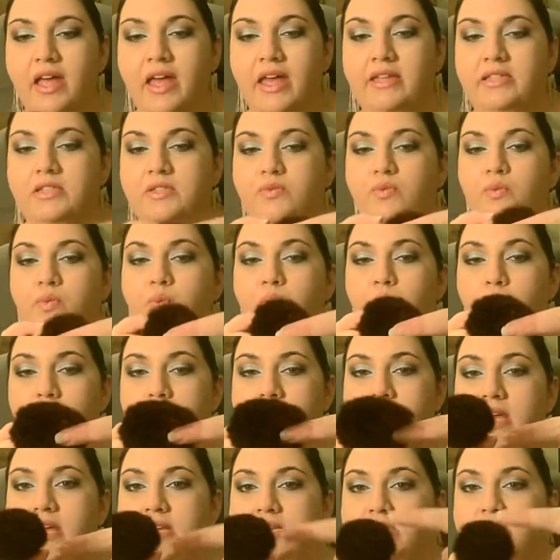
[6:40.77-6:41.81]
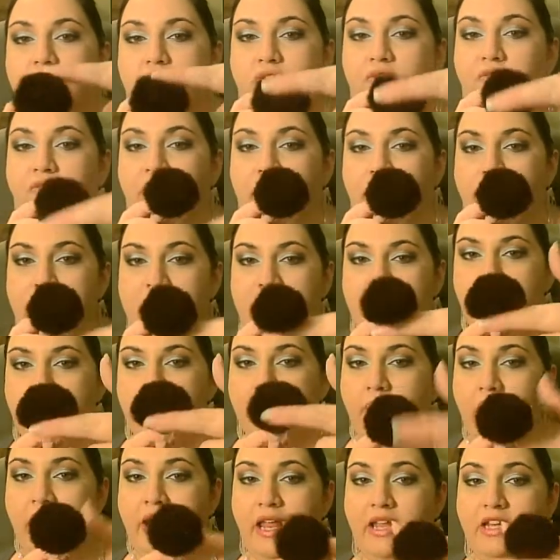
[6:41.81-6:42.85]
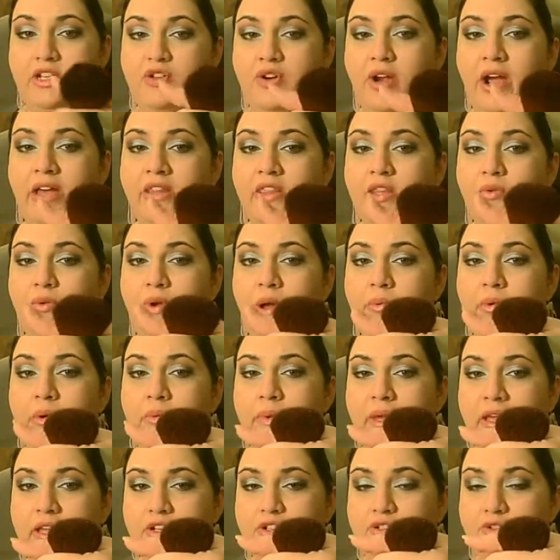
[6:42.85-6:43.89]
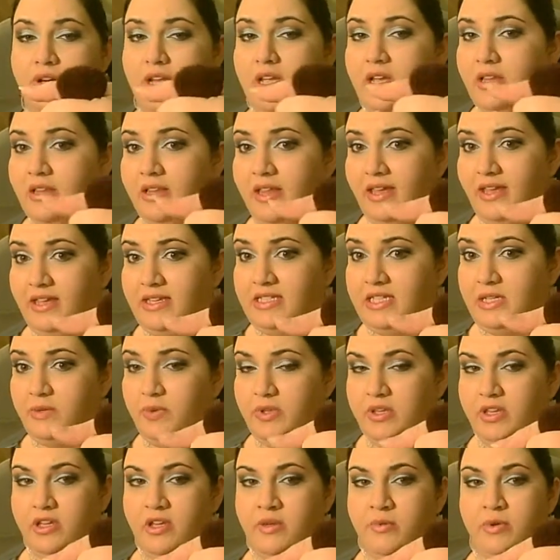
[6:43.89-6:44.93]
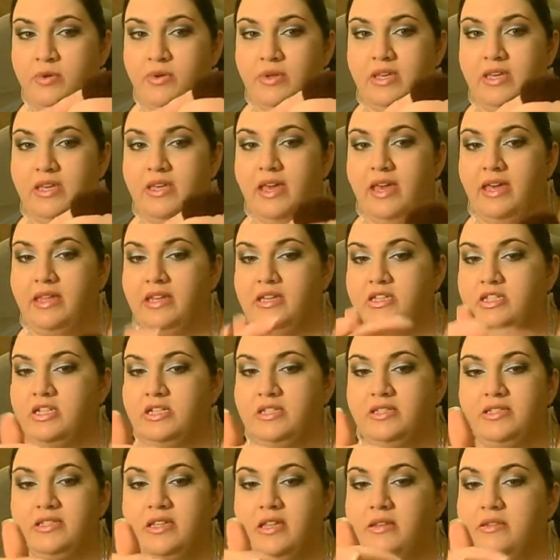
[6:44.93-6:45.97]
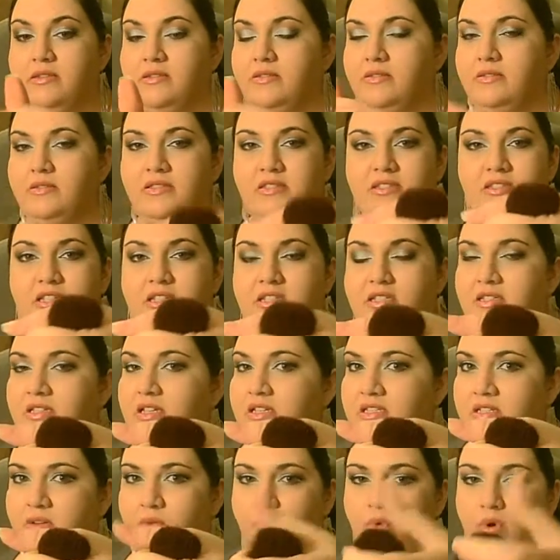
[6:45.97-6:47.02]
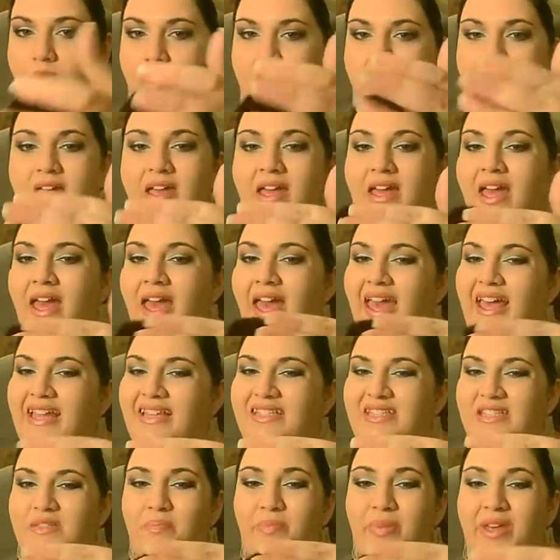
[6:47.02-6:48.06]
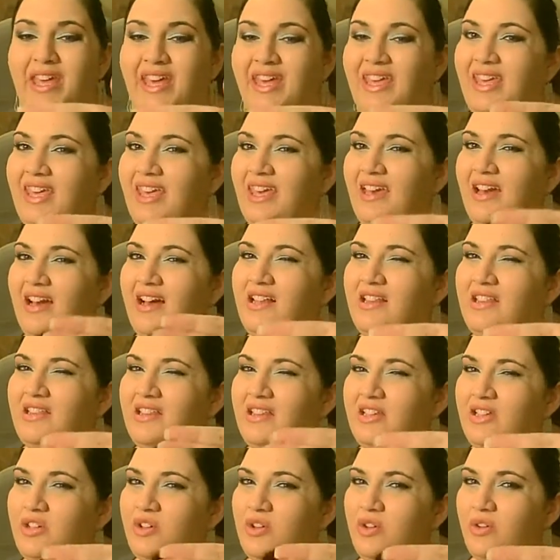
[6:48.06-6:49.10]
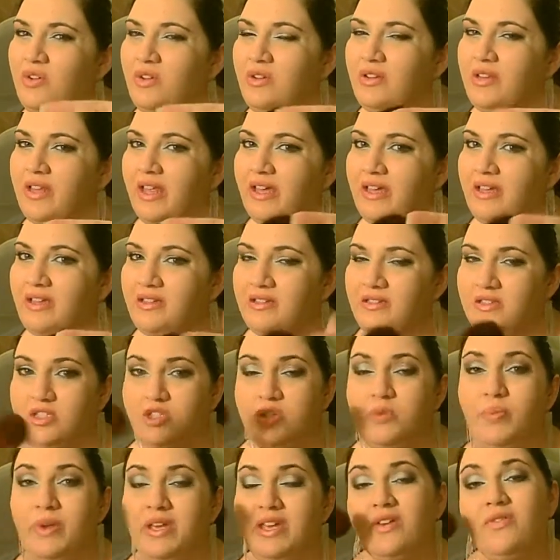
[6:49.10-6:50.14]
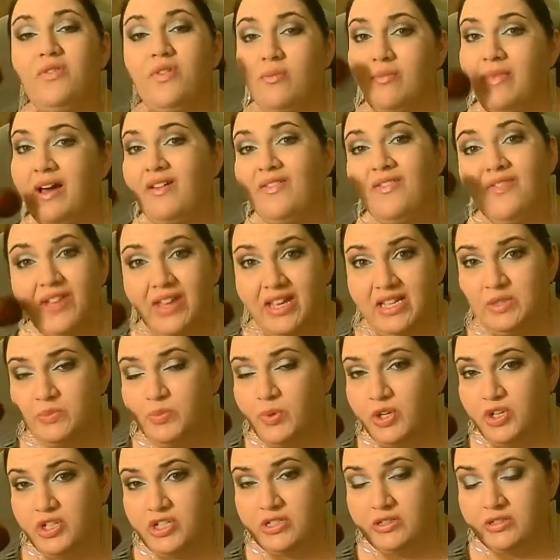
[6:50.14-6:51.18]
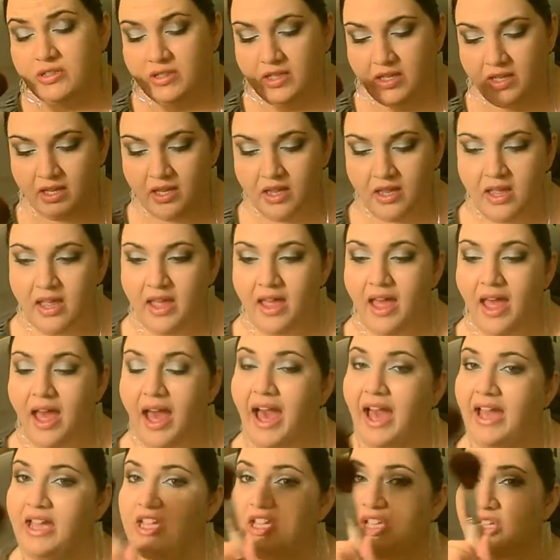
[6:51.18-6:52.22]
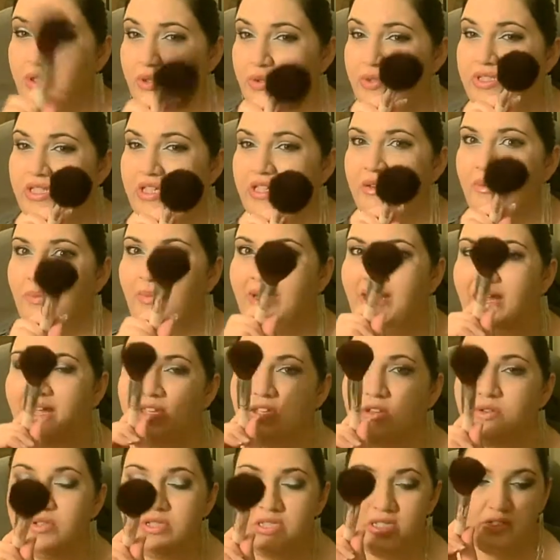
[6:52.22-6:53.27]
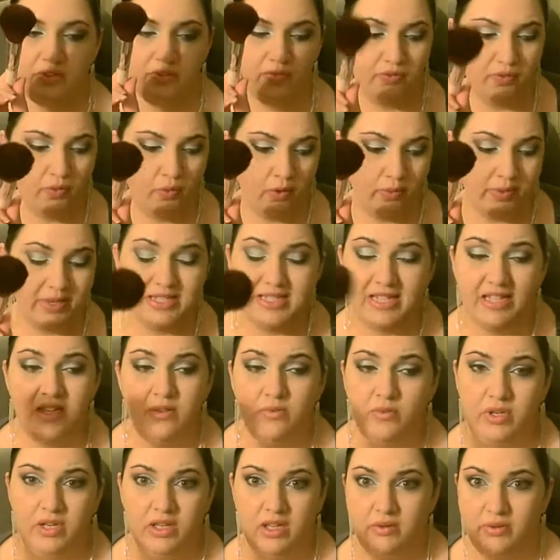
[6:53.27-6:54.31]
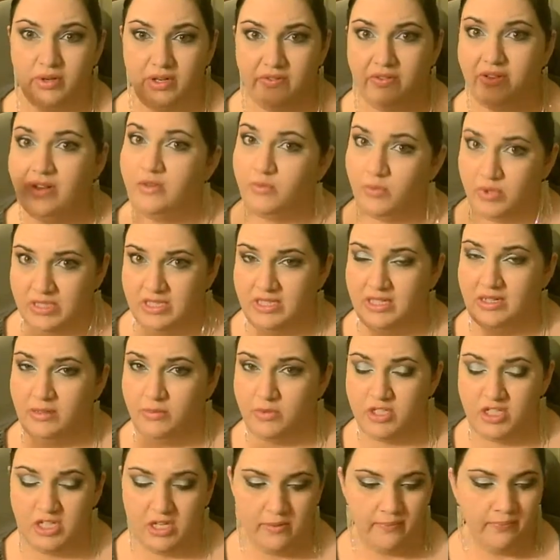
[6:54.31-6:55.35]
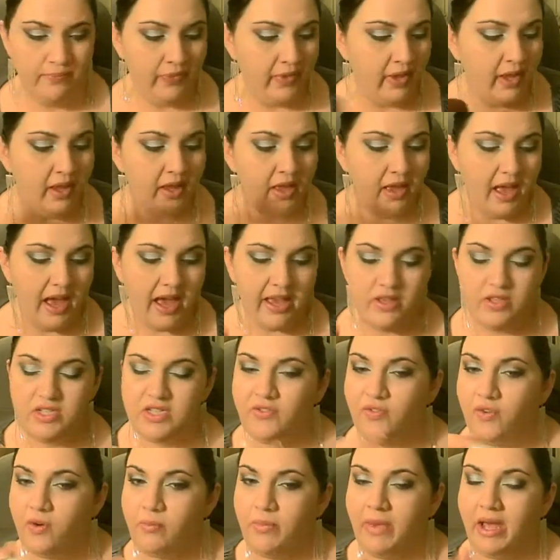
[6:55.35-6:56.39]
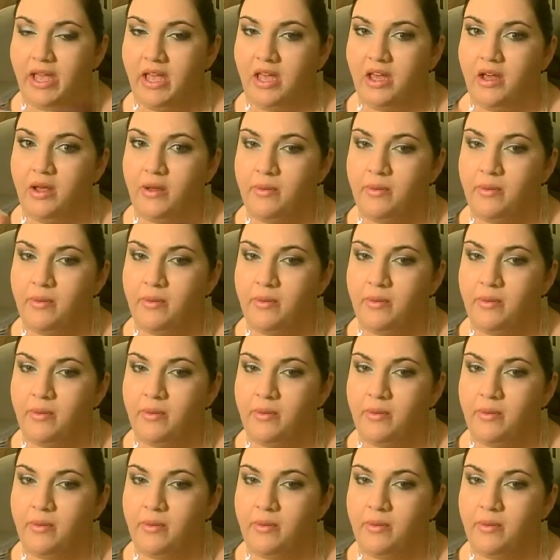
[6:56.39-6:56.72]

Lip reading: it's way too flimsy, and I tried the rubber band trick like I did with the kabuki, and it just doesn't work. It's picky a little, like too picky for my face personally. I use it, but I use it for, because I didn't want to get rid of it. Once again, I'm cheap. I use it for my